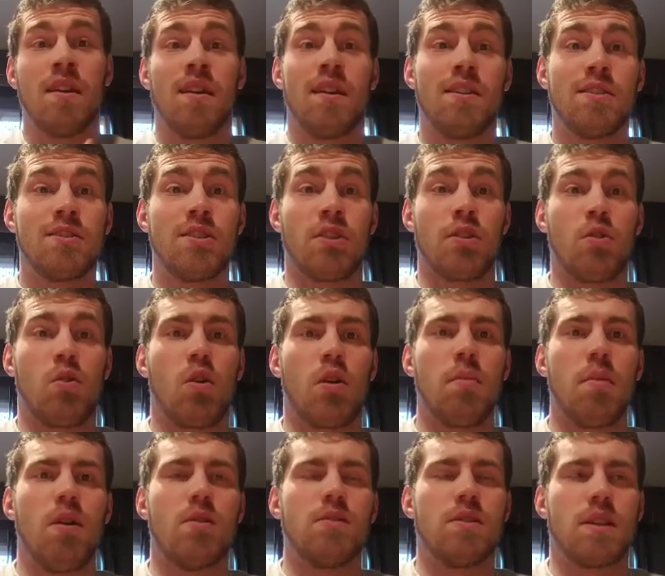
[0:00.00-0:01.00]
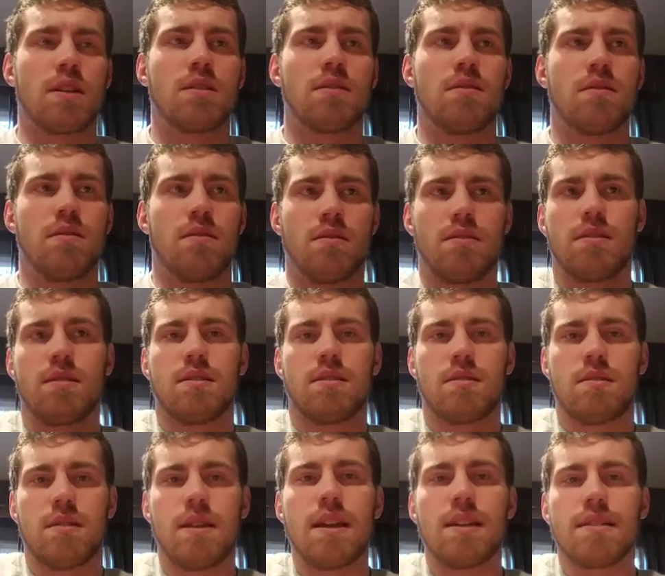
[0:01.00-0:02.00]
certain hormones,
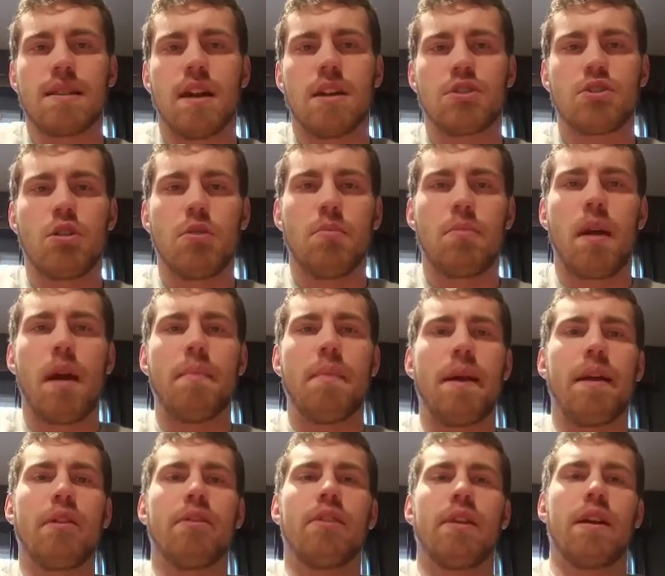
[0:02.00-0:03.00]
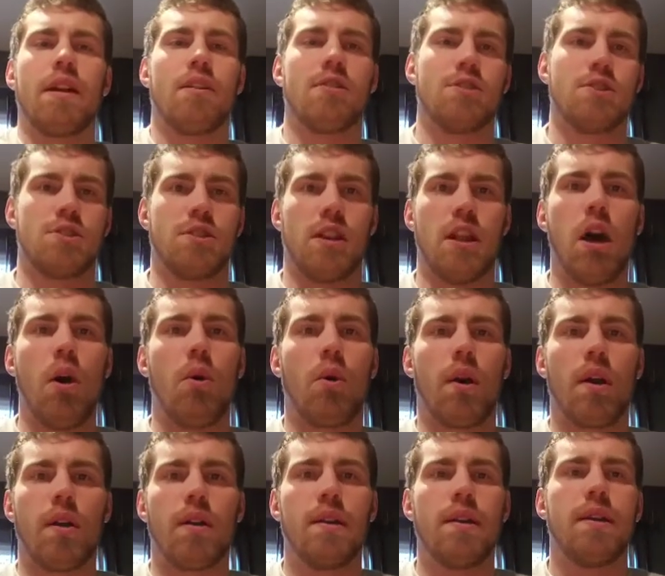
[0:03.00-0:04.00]
testosterone primarily, are just
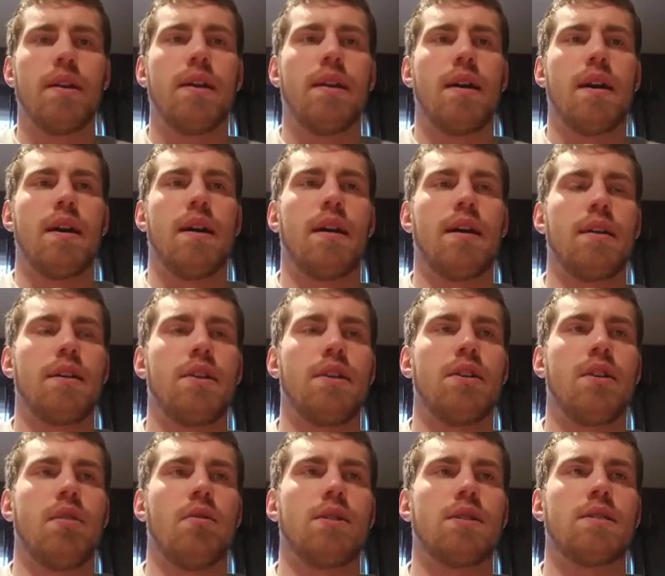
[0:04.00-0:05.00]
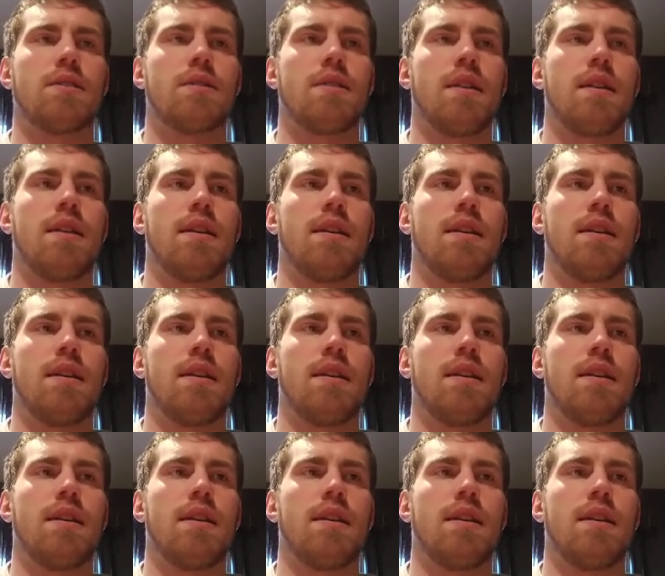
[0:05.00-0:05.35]
lower. It's